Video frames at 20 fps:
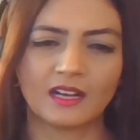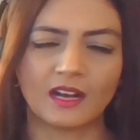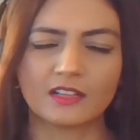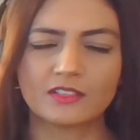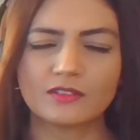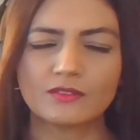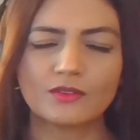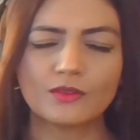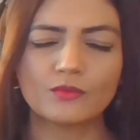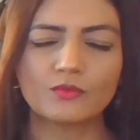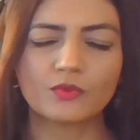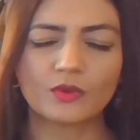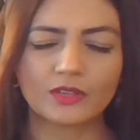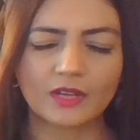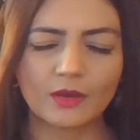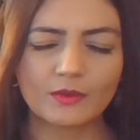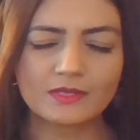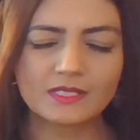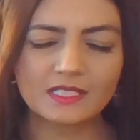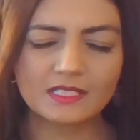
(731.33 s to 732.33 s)
I don't know what
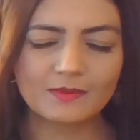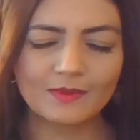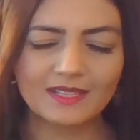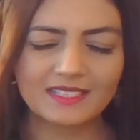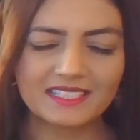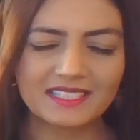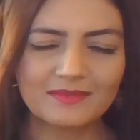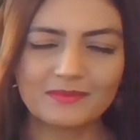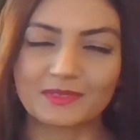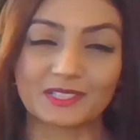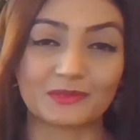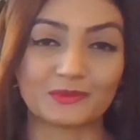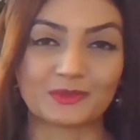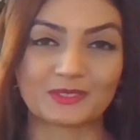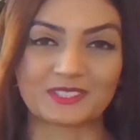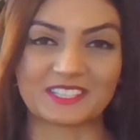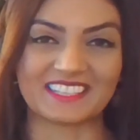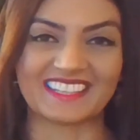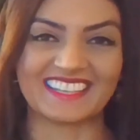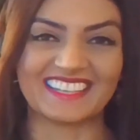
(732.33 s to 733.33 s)
I was expecting, but it
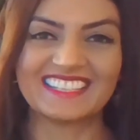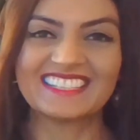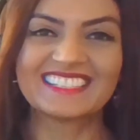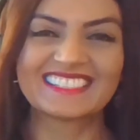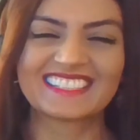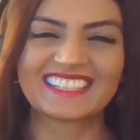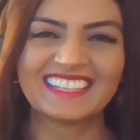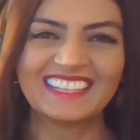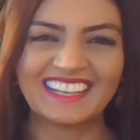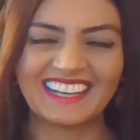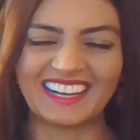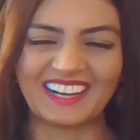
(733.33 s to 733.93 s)
wasn't this.